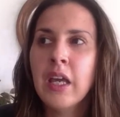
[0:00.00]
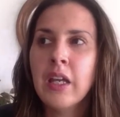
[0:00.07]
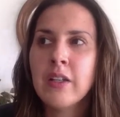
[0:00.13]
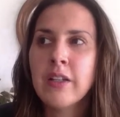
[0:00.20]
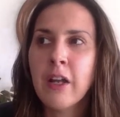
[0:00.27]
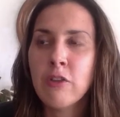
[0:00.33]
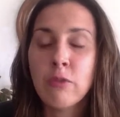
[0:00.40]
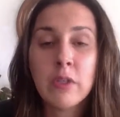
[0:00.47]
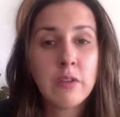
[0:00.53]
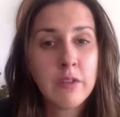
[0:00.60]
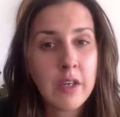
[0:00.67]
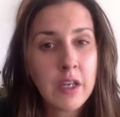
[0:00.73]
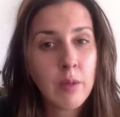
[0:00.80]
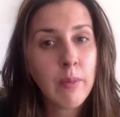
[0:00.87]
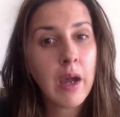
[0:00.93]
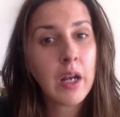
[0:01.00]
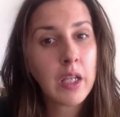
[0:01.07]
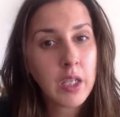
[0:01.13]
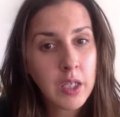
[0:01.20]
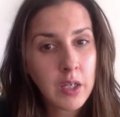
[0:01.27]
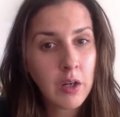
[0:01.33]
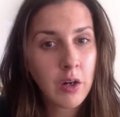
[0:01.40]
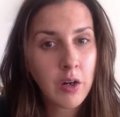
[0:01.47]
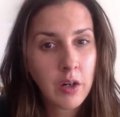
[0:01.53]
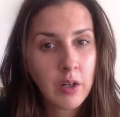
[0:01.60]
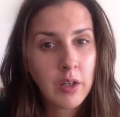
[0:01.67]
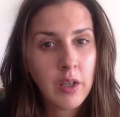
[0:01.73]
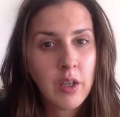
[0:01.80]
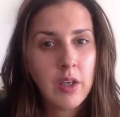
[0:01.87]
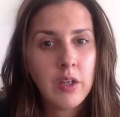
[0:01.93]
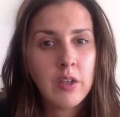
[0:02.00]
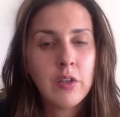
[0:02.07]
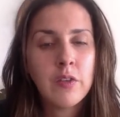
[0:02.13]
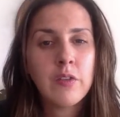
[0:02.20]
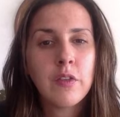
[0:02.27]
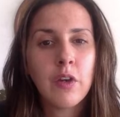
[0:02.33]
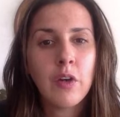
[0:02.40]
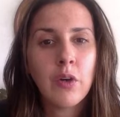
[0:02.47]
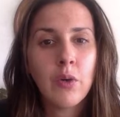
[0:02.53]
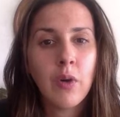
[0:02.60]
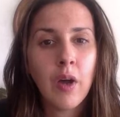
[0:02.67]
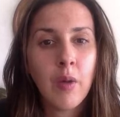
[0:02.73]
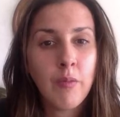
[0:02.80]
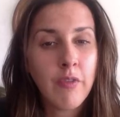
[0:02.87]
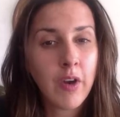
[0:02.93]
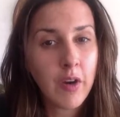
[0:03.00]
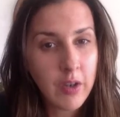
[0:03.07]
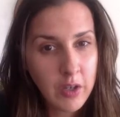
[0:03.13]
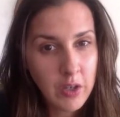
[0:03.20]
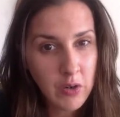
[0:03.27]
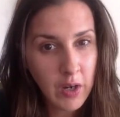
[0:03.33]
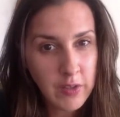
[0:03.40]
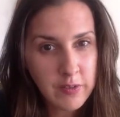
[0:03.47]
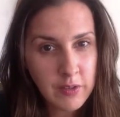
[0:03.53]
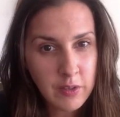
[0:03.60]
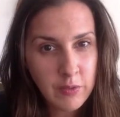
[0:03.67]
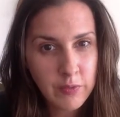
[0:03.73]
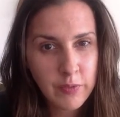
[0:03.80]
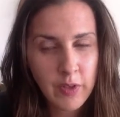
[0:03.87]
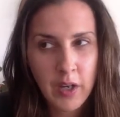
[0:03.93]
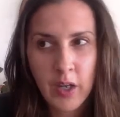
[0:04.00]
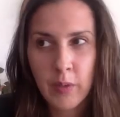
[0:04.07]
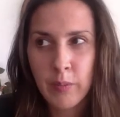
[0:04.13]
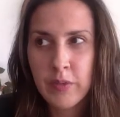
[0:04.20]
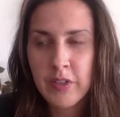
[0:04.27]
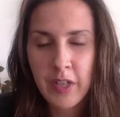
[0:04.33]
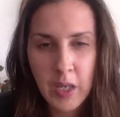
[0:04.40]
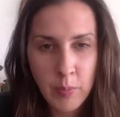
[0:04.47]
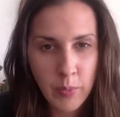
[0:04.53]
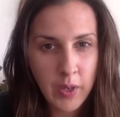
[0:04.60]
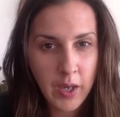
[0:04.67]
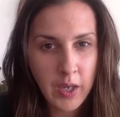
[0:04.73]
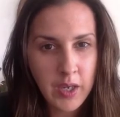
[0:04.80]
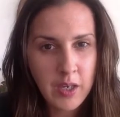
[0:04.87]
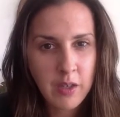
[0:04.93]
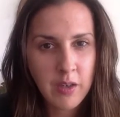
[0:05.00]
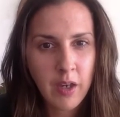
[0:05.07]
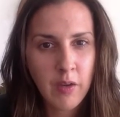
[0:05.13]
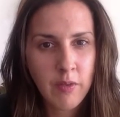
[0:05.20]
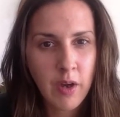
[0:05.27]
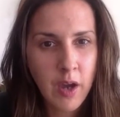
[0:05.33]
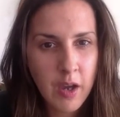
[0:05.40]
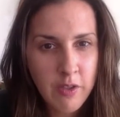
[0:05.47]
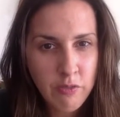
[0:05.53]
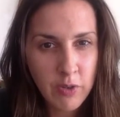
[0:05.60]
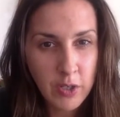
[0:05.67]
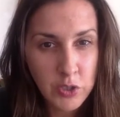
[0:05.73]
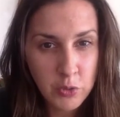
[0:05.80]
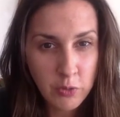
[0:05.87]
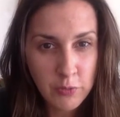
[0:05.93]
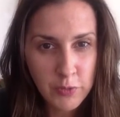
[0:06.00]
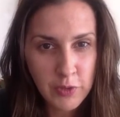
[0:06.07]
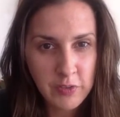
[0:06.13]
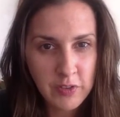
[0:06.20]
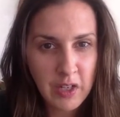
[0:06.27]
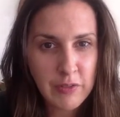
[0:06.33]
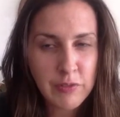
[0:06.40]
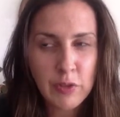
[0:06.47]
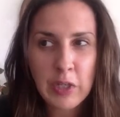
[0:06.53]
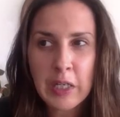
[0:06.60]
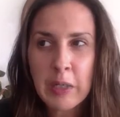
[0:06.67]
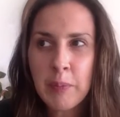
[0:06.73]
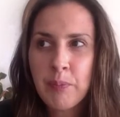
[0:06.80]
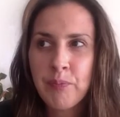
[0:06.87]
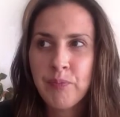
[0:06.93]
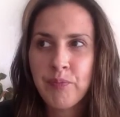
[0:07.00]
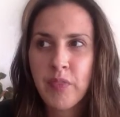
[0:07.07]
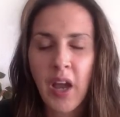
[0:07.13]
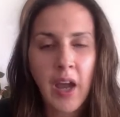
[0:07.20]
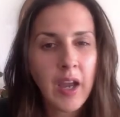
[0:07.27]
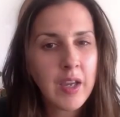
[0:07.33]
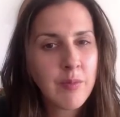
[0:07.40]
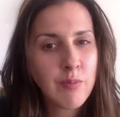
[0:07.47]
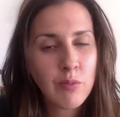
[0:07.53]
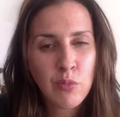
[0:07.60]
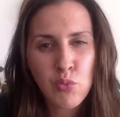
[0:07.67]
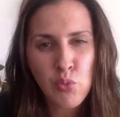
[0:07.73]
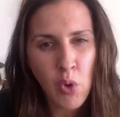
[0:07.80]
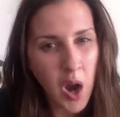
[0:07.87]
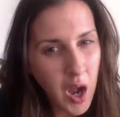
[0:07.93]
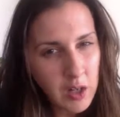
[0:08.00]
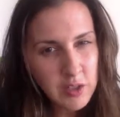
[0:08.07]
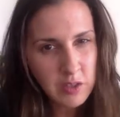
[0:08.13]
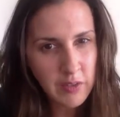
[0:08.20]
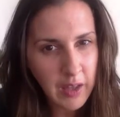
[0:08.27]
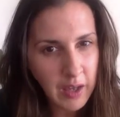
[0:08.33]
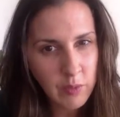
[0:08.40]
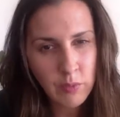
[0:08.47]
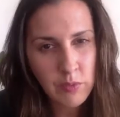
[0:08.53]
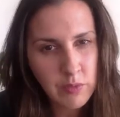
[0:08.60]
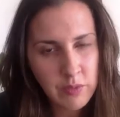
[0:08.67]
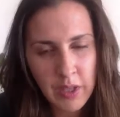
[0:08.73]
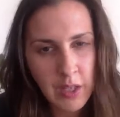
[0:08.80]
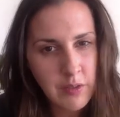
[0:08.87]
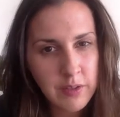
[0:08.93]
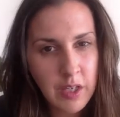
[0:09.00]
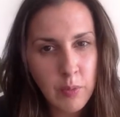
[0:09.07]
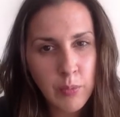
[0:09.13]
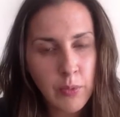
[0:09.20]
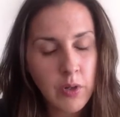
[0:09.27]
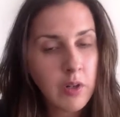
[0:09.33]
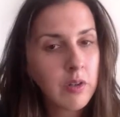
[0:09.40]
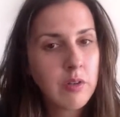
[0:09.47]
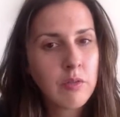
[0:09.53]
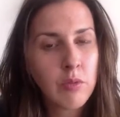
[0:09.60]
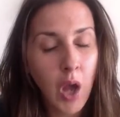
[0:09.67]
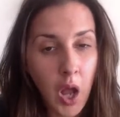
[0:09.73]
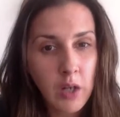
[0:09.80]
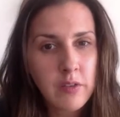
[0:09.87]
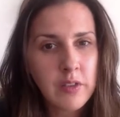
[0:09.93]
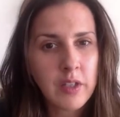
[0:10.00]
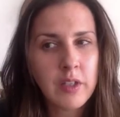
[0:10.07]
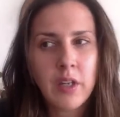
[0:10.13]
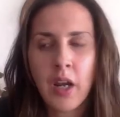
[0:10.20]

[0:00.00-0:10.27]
Tells me it'll take about a year. So I'm very aggressive, type A, have a high threshold for suffering. I rocked that taper, rocked it.